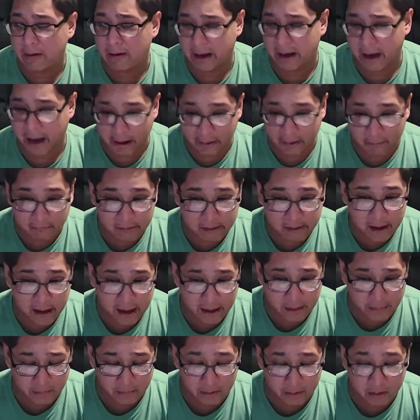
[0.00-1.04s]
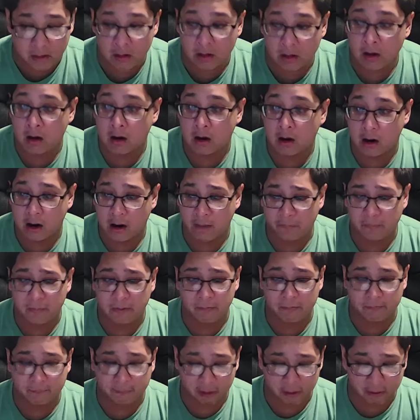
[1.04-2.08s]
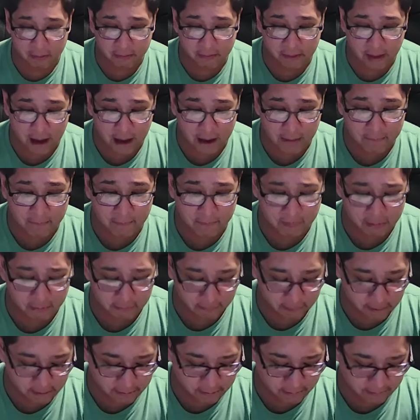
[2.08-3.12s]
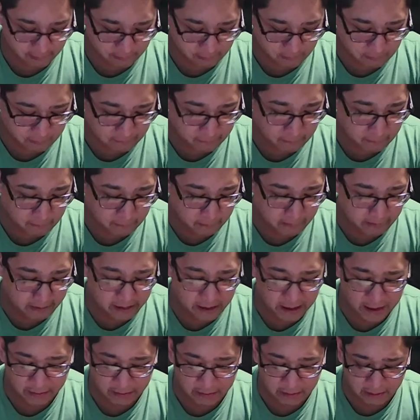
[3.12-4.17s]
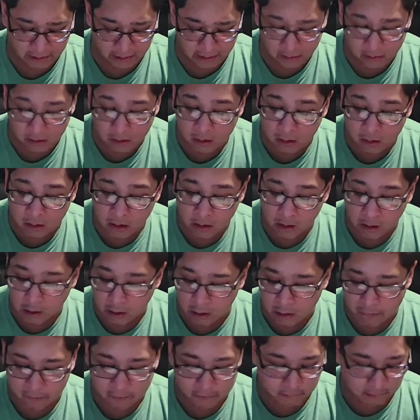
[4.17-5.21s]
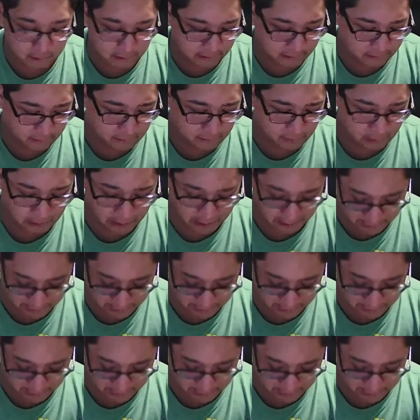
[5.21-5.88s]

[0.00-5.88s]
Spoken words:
last game of the first half of the season before we get the All-Star break.